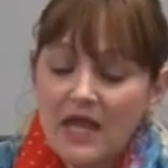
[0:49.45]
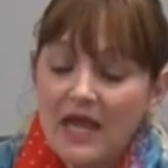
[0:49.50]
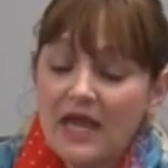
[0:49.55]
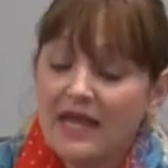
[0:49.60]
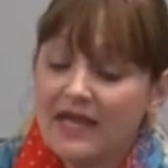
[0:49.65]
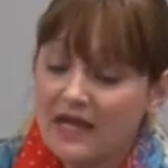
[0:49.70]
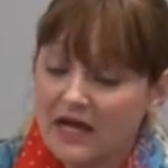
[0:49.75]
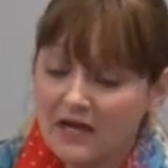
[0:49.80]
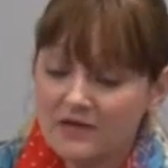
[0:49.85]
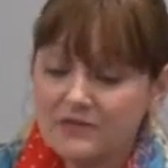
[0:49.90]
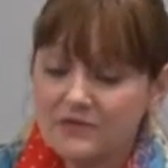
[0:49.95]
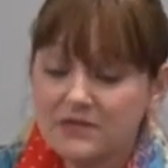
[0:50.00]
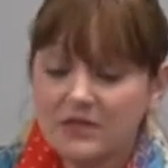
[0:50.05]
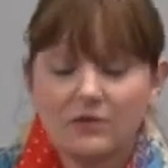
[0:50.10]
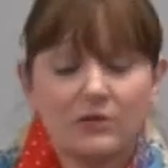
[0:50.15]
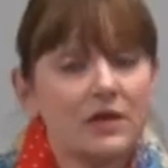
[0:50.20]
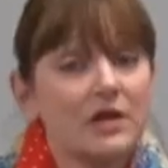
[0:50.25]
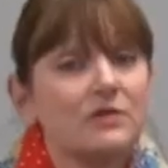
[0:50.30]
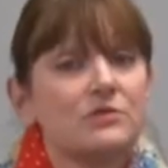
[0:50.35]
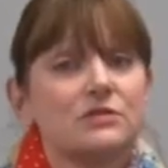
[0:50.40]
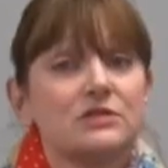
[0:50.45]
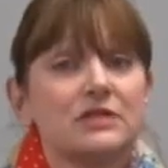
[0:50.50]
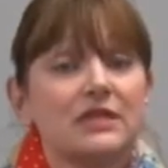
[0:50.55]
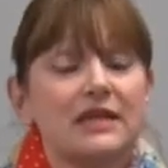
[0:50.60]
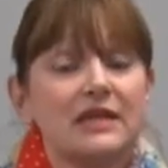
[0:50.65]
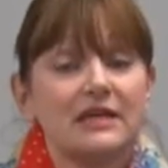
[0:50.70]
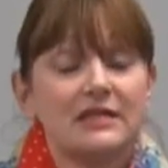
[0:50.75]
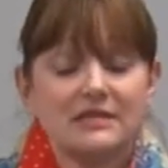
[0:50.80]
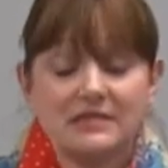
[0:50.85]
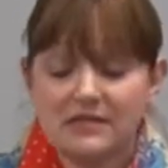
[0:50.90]
he also coached the
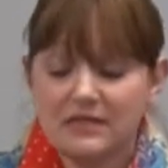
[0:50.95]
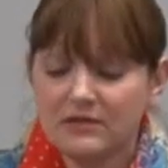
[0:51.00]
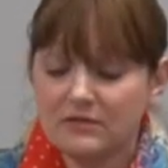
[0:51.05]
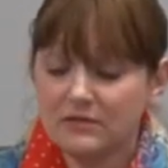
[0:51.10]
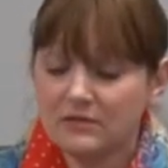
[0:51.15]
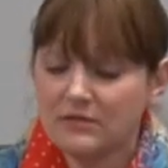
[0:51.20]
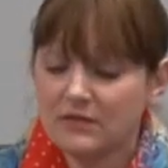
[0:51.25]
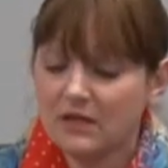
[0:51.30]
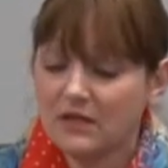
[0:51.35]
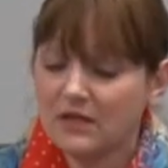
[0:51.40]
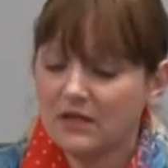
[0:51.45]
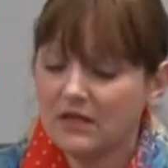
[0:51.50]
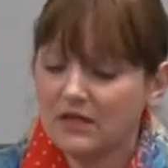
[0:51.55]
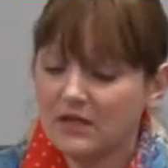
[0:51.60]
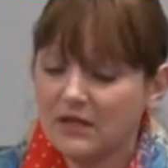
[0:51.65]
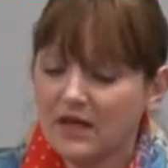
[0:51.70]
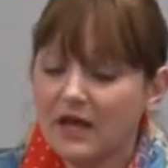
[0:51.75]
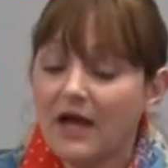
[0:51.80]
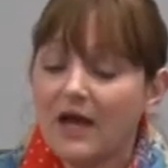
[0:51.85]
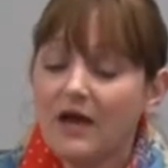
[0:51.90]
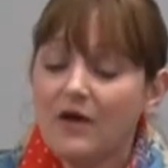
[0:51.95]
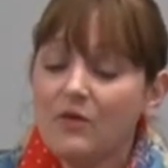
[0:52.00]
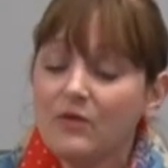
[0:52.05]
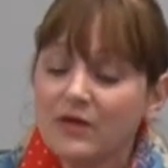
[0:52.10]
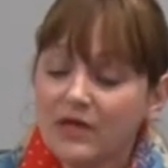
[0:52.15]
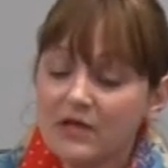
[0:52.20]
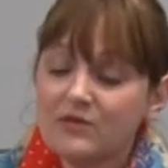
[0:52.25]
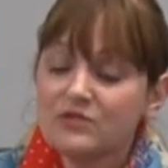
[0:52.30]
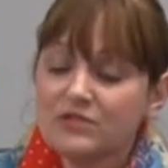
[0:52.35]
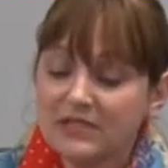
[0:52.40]
kids' little
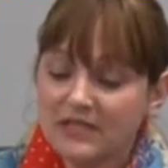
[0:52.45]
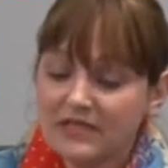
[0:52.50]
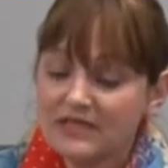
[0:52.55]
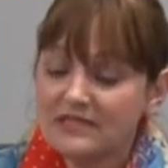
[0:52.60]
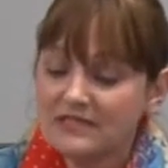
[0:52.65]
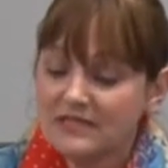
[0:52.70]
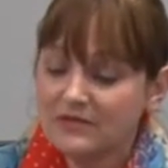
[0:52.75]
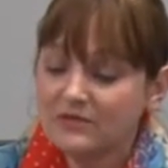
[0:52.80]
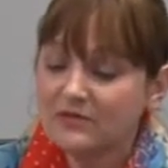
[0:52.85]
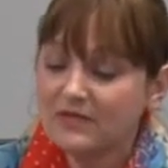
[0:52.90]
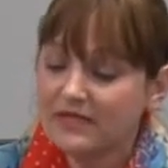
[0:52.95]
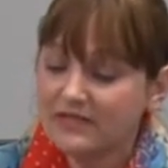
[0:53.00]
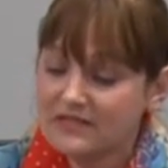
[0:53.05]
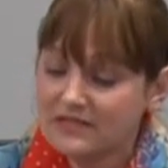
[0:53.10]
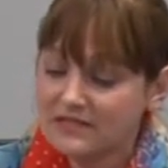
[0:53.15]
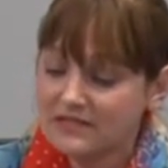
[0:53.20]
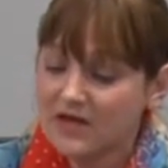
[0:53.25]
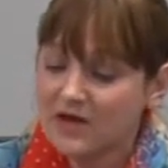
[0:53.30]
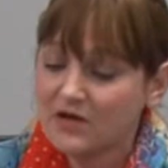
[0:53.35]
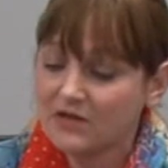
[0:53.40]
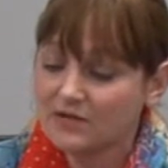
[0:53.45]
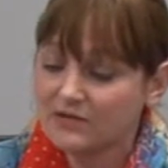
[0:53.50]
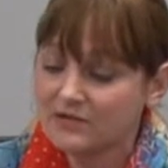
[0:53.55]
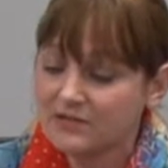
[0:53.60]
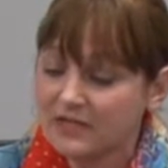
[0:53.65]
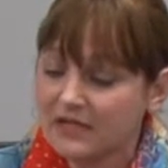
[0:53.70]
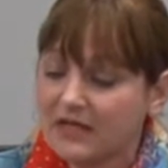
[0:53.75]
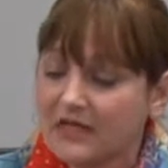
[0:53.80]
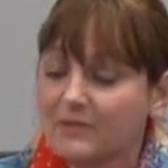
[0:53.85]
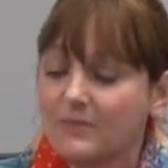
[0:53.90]
league soccer
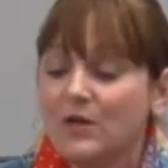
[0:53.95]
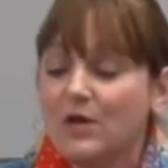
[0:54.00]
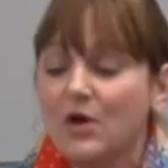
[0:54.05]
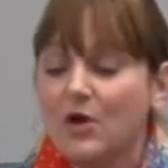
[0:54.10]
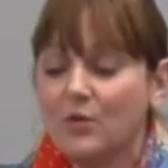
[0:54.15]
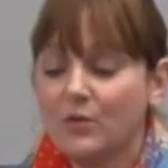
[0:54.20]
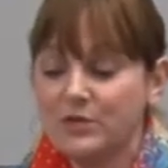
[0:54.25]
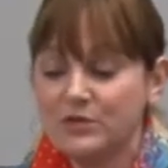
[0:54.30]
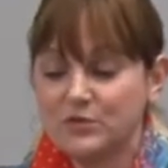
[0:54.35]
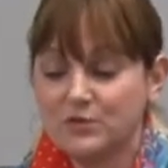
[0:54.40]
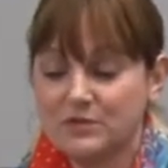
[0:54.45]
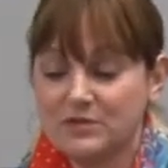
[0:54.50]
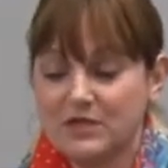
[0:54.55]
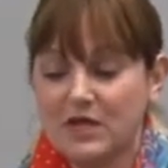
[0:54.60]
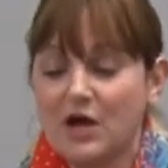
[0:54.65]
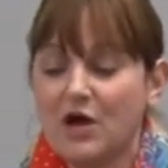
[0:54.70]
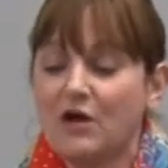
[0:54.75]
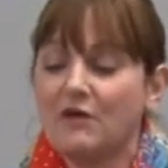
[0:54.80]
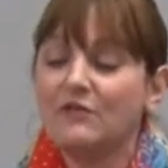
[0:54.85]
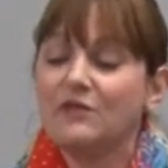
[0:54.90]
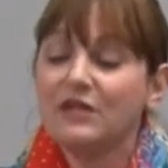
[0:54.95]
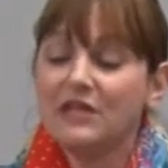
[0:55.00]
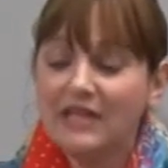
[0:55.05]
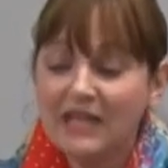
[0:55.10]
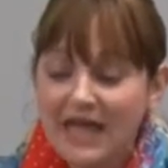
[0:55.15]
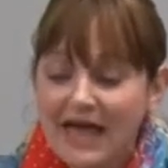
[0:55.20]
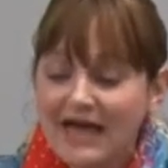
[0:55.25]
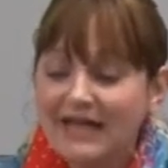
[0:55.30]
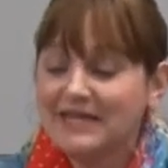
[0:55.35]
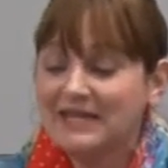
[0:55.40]
team, which was called the
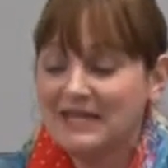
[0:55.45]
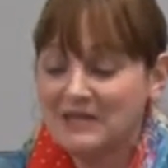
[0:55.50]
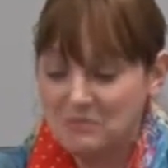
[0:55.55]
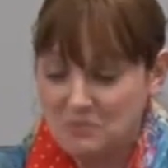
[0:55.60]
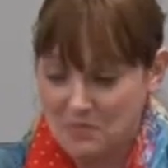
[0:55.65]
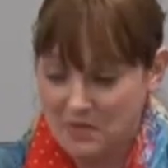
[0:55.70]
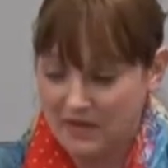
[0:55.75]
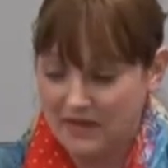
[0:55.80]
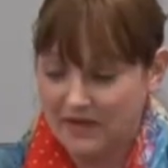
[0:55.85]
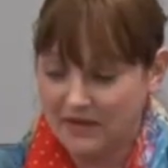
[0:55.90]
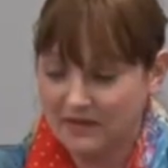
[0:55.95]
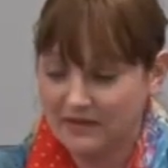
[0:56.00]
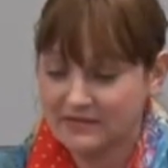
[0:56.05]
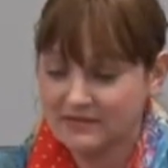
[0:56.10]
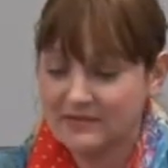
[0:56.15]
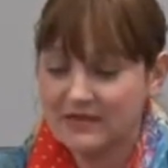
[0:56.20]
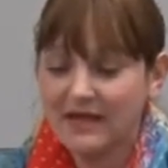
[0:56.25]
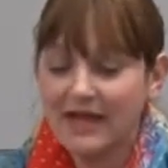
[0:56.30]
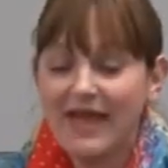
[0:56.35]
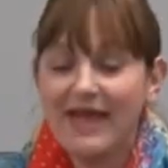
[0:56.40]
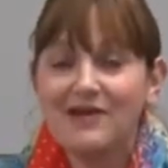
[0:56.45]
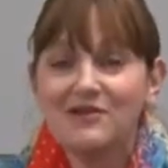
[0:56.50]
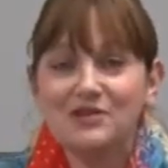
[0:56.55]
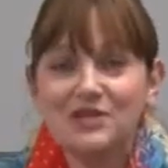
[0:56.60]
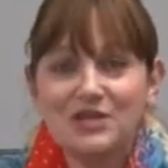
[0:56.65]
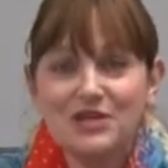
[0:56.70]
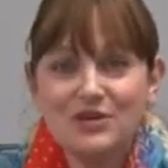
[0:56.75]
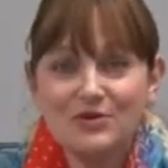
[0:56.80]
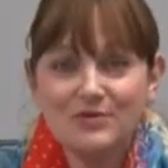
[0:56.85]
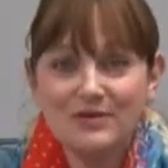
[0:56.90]
Lightning Bugs. How
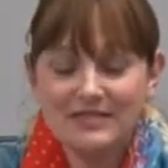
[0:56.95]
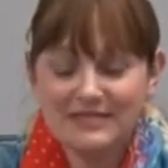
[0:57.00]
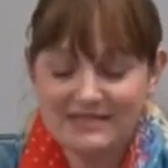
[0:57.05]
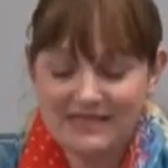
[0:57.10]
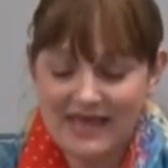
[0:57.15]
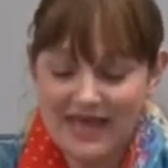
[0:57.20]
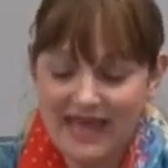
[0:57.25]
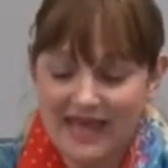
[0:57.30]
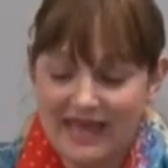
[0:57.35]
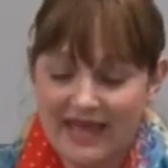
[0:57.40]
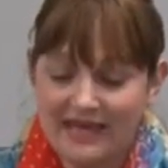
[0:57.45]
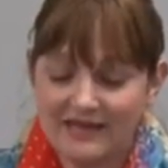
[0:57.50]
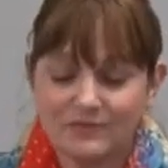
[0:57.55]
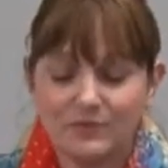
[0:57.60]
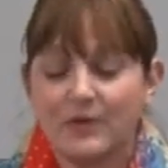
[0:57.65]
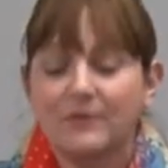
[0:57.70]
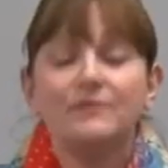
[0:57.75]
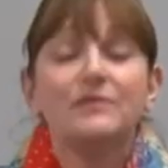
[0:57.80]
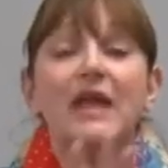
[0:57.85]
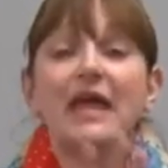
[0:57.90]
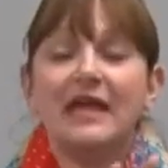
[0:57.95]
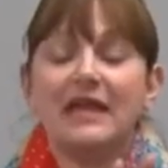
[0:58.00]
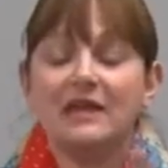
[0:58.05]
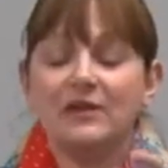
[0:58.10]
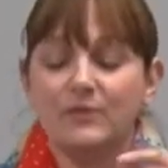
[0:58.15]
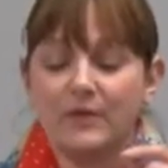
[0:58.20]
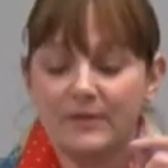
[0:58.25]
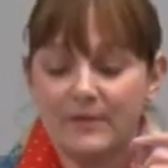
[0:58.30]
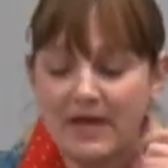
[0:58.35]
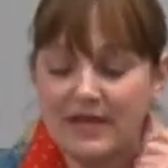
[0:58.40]
cute is that? Well,
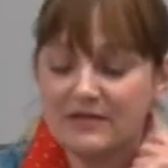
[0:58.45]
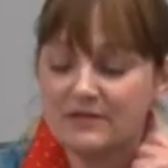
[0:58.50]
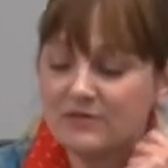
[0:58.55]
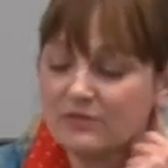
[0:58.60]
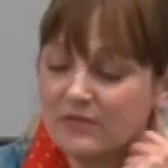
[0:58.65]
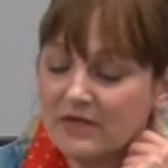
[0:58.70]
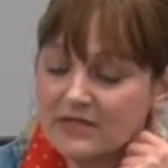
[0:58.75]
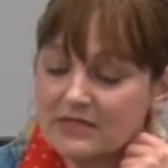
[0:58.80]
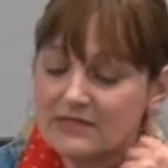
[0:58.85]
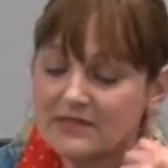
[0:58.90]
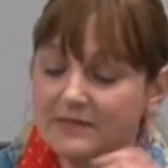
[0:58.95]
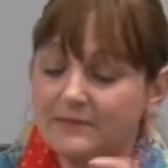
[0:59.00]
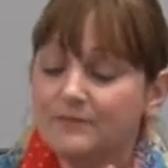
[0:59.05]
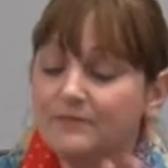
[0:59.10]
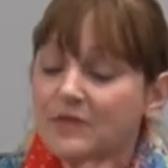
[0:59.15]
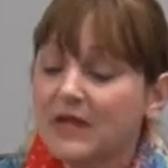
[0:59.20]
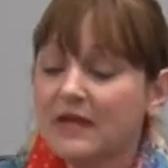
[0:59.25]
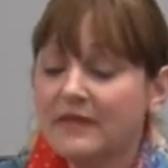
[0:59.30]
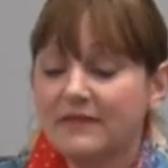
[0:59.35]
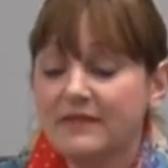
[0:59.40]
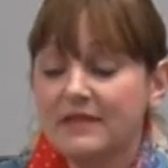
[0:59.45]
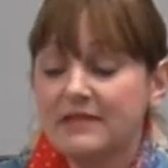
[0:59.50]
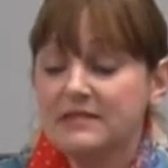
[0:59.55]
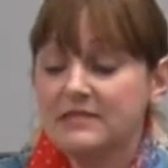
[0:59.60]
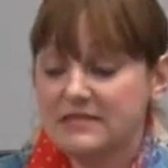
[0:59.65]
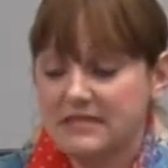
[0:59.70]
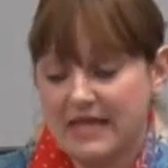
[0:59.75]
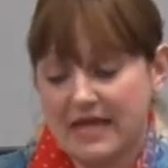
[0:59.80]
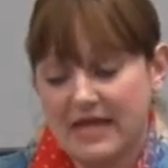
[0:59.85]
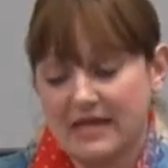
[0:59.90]
anyway, back to wrestling. This
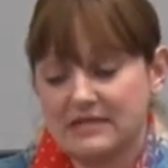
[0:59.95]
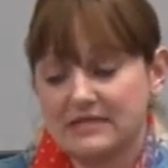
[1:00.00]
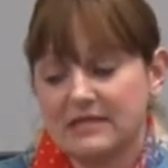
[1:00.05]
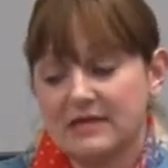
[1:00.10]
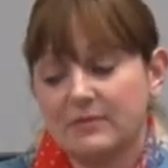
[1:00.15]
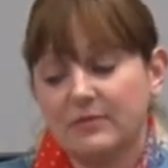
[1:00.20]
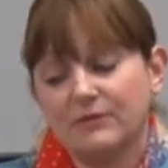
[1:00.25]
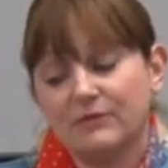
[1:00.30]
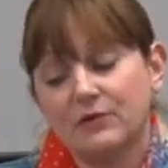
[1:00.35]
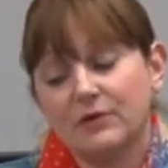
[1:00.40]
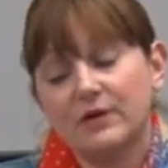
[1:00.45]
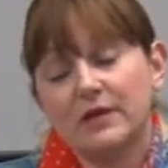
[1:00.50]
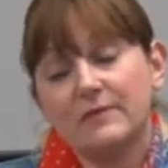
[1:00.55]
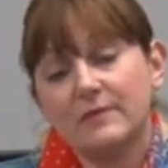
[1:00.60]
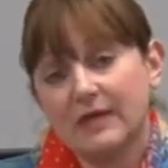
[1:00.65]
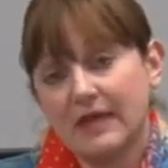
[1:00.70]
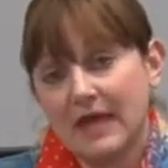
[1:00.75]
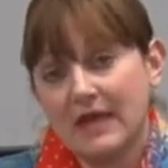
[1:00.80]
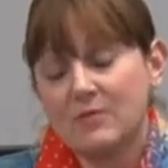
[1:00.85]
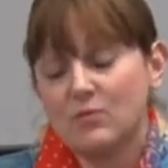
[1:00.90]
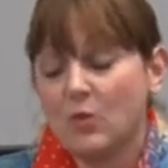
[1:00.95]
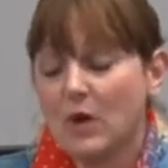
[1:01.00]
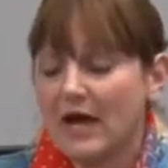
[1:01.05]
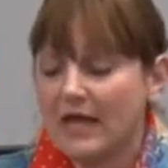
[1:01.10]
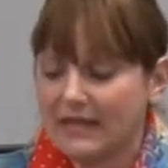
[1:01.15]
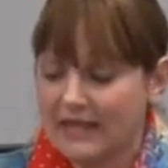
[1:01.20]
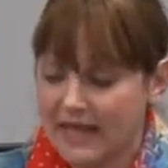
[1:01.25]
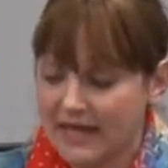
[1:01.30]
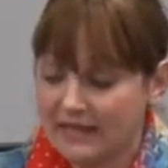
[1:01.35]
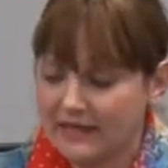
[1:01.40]
says that before he became
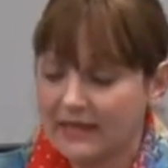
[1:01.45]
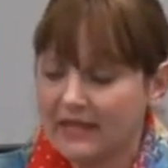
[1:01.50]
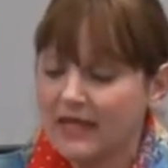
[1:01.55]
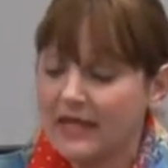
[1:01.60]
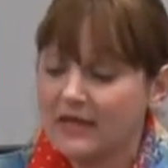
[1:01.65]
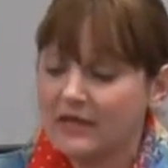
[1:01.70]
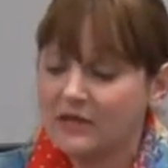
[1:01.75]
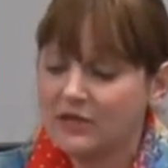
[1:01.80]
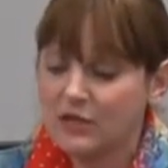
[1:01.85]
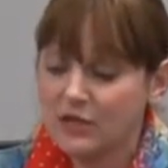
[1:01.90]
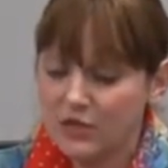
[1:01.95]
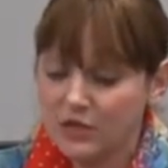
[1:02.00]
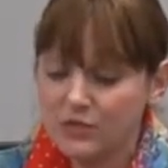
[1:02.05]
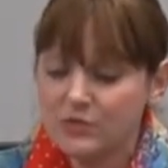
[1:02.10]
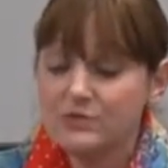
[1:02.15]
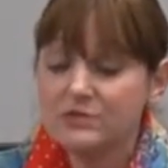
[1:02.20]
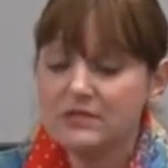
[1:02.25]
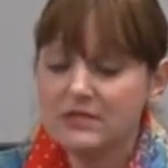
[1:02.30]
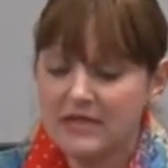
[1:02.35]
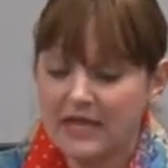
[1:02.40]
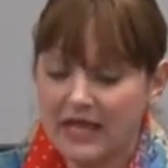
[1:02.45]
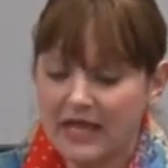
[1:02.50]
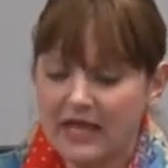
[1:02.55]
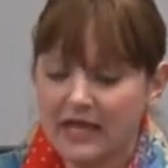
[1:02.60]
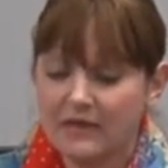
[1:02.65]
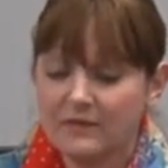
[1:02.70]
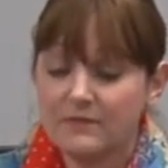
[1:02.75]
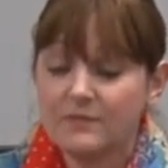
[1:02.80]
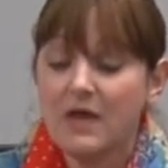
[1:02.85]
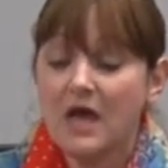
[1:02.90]
White Lightning, he used the
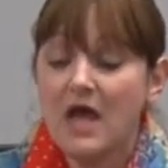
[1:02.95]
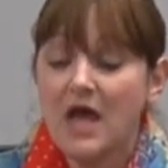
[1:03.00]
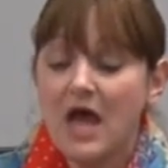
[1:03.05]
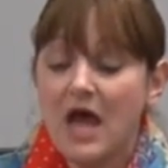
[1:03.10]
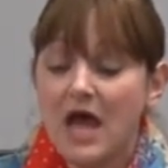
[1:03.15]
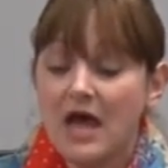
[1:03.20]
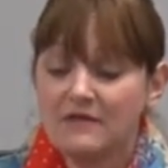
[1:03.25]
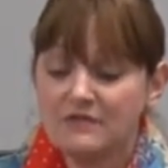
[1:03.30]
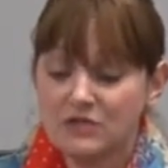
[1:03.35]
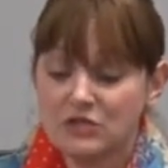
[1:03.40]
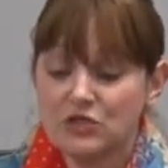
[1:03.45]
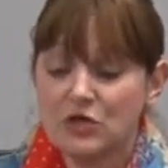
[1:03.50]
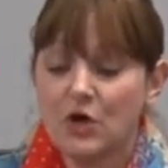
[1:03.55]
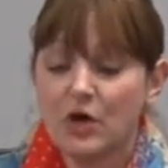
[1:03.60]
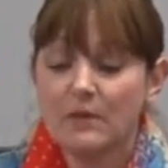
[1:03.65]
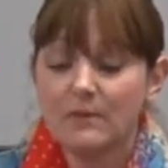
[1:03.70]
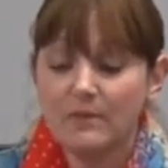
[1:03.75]
name of Star